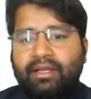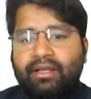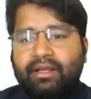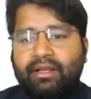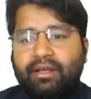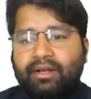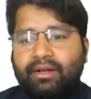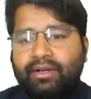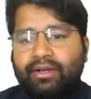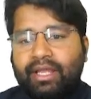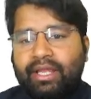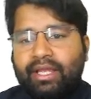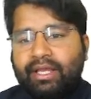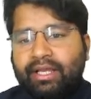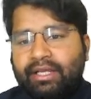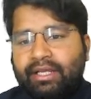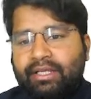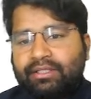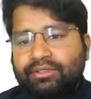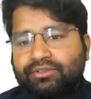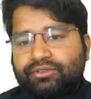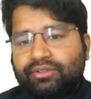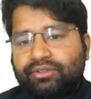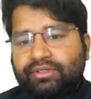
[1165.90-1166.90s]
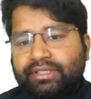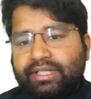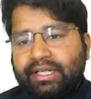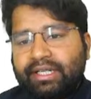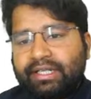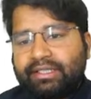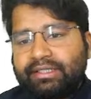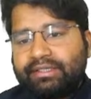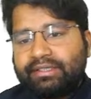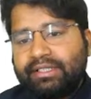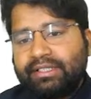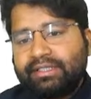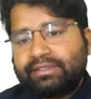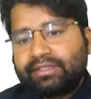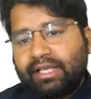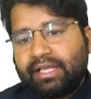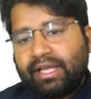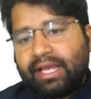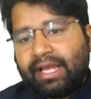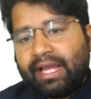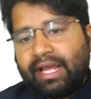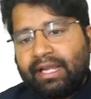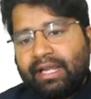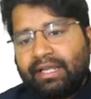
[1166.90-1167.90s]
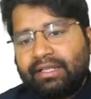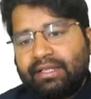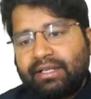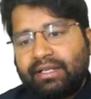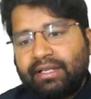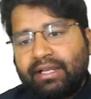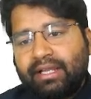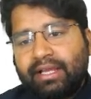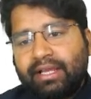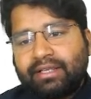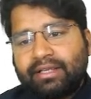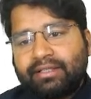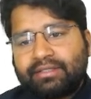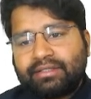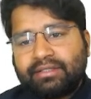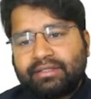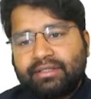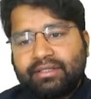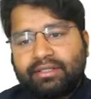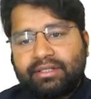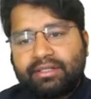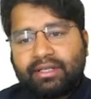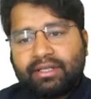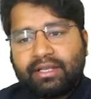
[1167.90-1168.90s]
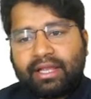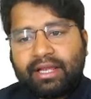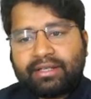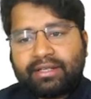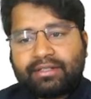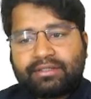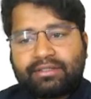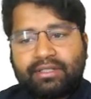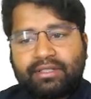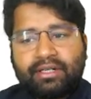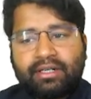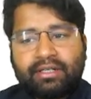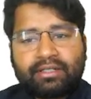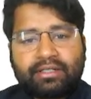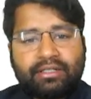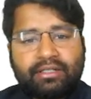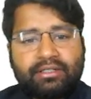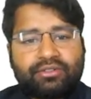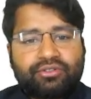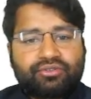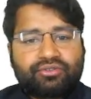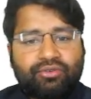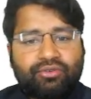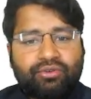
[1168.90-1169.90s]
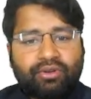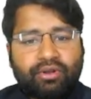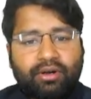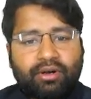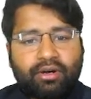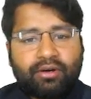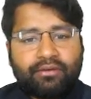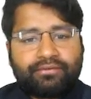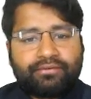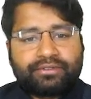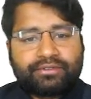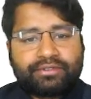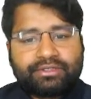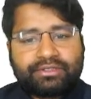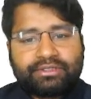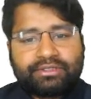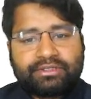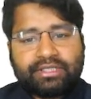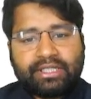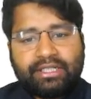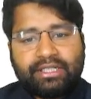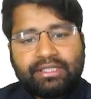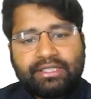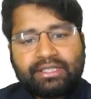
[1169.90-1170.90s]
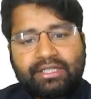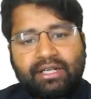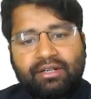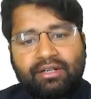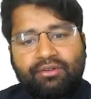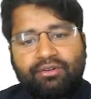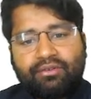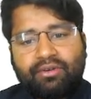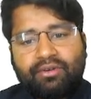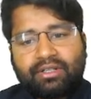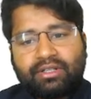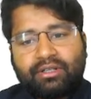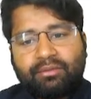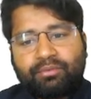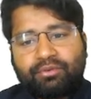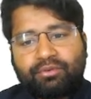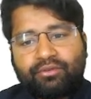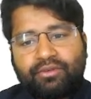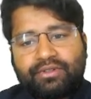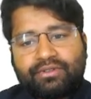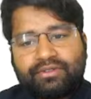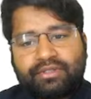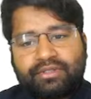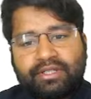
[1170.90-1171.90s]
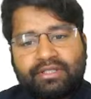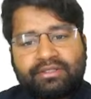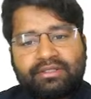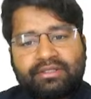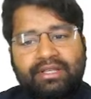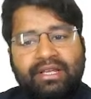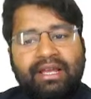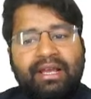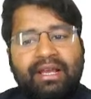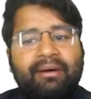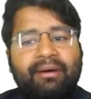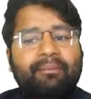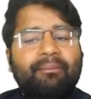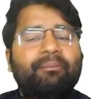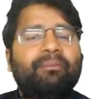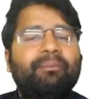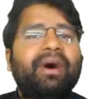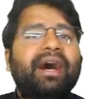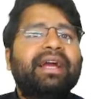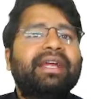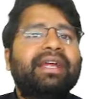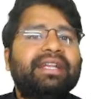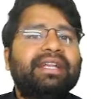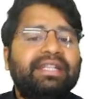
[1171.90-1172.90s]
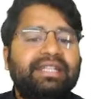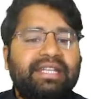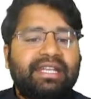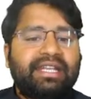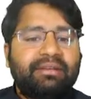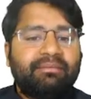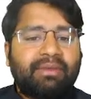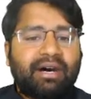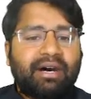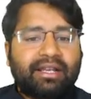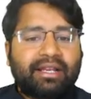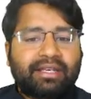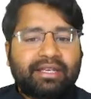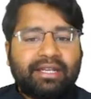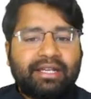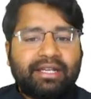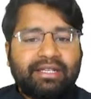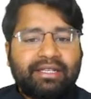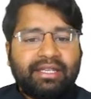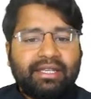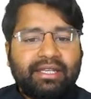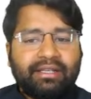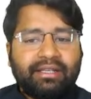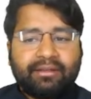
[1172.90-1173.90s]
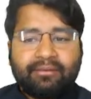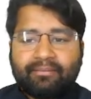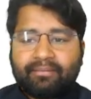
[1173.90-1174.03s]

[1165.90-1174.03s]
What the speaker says: Okay, so that this act relaxed the control of central over the provinces by demarcating